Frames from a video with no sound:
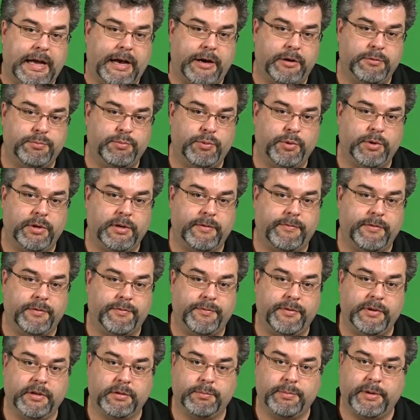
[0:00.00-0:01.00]
output of the
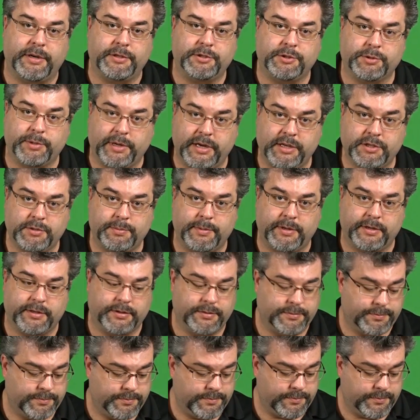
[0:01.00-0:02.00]
Fieldbus transmitter.